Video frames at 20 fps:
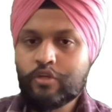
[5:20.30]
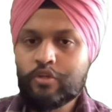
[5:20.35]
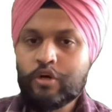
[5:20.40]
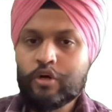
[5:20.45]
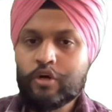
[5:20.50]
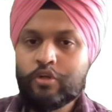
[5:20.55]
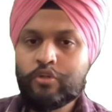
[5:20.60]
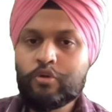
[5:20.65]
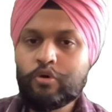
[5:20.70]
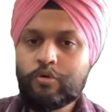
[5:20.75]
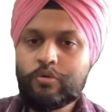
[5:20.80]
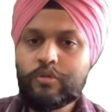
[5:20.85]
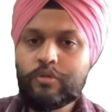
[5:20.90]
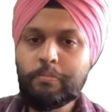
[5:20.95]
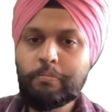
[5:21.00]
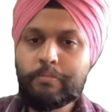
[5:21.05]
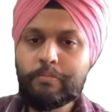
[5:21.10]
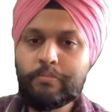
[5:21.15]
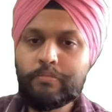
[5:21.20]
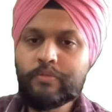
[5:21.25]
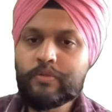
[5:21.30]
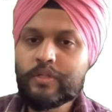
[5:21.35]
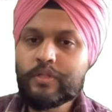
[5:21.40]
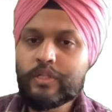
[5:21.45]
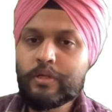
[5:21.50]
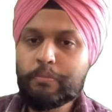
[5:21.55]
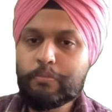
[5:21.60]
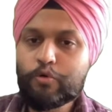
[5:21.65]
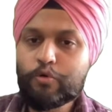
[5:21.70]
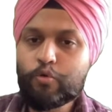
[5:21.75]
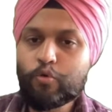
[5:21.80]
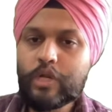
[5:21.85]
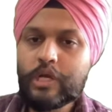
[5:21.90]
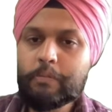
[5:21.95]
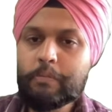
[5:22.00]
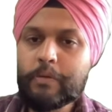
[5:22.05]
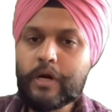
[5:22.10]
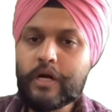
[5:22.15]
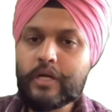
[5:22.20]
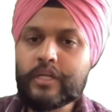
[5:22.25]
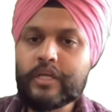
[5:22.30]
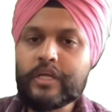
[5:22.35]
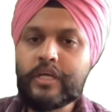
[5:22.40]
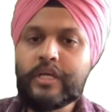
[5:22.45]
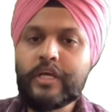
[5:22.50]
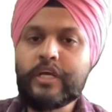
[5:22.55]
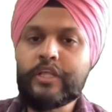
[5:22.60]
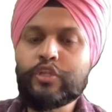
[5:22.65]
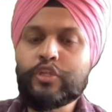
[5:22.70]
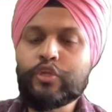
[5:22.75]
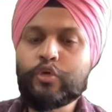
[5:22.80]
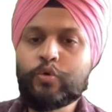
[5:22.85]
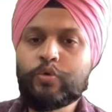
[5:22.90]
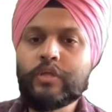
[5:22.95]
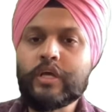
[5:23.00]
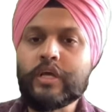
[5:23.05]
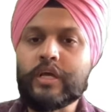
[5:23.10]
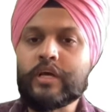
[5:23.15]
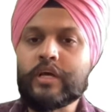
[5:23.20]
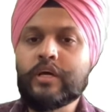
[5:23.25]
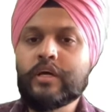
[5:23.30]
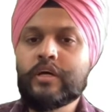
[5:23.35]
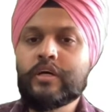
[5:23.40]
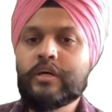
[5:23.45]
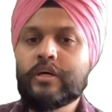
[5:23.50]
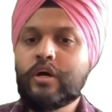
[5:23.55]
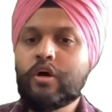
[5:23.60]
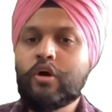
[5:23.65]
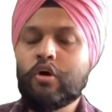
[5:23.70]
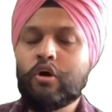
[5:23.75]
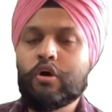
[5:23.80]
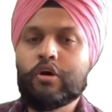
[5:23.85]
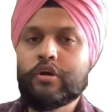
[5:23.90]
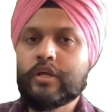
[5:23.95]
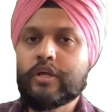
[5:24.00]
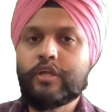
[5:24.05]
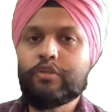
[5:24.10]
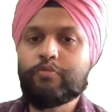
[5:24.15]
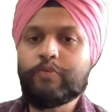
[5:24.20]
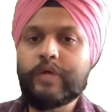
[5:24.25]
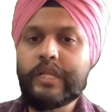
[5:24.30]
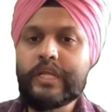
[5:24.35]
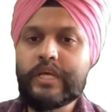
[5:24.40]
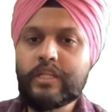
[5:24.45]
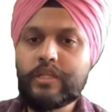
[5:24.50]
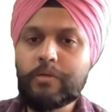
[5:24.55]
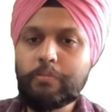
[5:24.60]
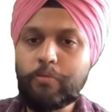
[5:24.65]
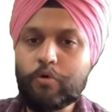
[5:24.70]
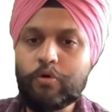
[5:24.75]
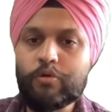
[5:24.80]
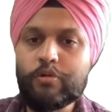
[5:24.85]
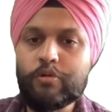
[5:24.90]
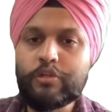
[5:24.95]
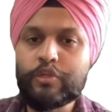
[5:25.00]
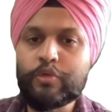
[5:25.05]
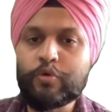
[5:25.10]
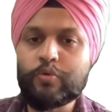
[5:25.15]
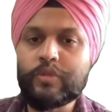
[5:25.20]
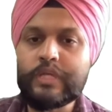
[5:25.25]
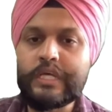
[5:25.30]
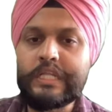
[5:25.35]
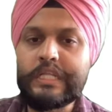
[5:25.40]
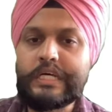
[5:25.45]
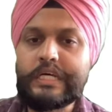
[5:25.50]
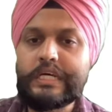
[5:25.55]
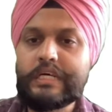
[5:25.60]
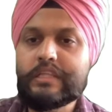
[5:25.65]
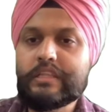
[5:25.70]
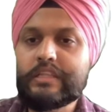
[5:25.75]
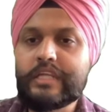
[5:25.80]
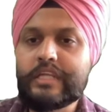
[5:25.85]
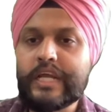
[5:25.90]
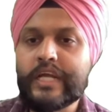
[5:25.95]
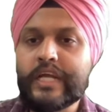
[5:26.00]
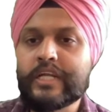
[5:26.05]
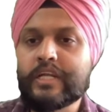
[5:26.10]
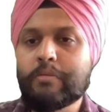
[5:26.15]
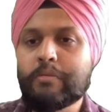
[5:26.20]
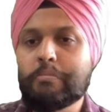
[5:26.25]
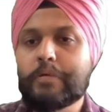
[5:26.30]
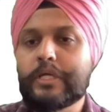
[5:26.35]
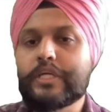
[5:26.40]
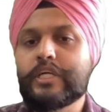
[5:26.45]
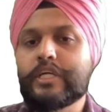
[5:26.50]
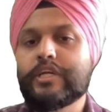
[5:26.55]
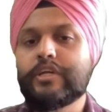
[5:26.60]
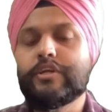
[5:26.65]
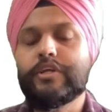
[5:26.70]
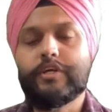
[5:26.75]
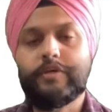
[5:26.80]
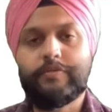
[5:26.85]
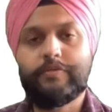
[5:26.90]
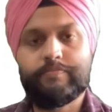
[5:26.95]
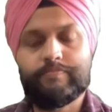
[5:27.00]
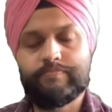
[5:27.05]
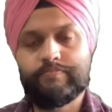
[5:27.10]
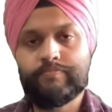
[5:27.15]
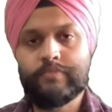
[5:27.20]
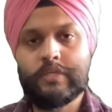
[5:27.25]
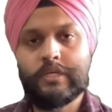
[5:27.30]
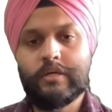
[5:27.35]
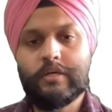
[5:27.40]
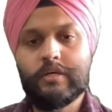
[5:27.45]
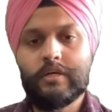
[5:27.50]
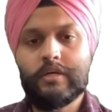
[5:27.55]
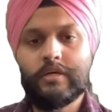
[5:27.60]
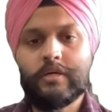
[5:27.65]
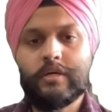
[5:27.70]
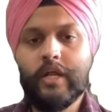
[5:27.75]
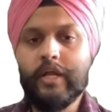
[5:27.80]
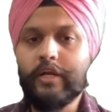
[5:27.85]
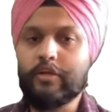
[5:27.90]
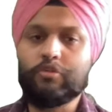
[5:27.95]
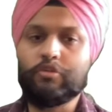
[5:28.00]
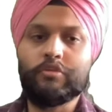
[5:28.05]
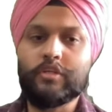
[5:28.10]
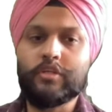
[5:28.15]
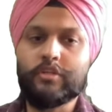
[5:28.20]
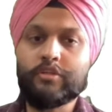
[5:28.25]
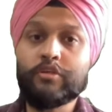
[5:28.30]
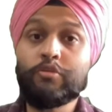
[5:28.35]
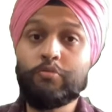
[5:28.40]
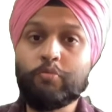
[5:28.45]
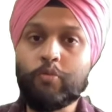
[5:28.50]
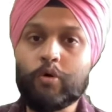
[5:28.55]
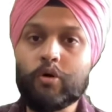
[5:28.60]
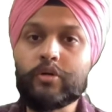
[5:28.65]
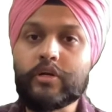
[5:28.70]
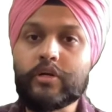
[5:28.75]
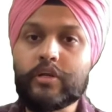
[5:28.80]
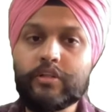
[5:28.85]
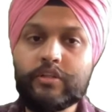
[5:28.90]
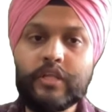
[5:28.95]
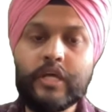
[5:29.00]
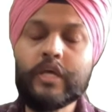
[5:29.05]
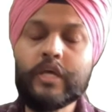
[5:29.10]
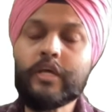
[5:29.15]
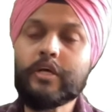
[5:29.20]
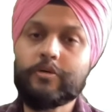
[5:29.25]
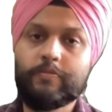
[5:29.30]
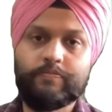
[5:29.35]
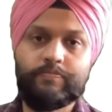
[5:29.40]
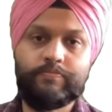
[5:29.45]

So the ruling party is using or is winning the polls using the state machinery. Right, so this is what it is saying.